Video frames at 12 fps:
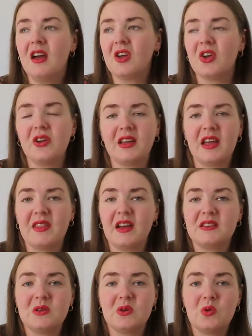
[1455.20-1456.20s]
Couldn't get
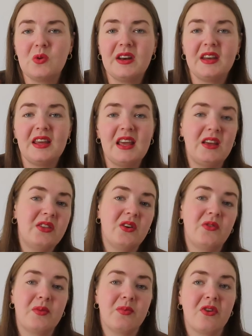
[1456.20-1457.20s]
that at all in either
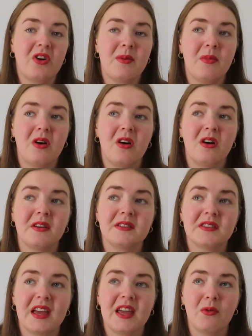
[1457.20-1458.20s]
of the
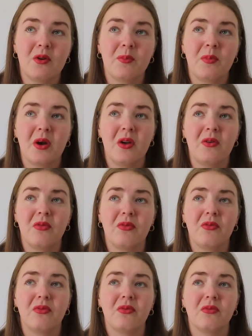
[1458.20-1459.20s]
Primarks. They were both
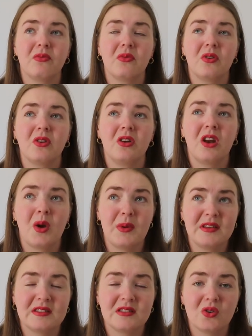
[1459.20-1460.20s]
low
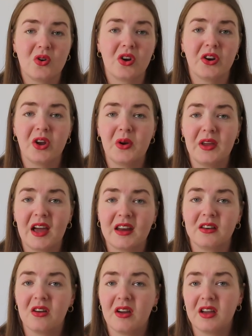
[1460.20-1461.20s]
in stock and only
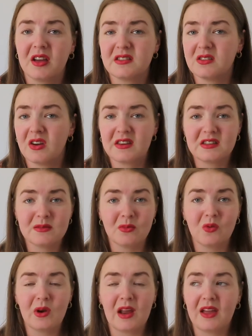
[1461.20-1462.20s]
had like a size
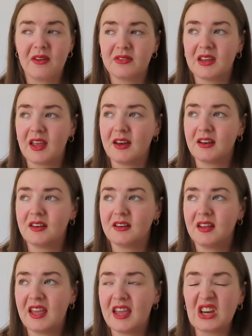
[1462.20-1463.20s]
small left in
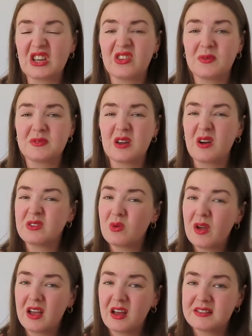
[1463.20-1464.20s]
each of them, so I was
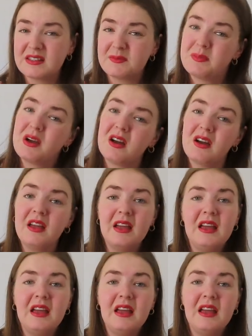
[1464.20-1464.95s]
quite gutted, but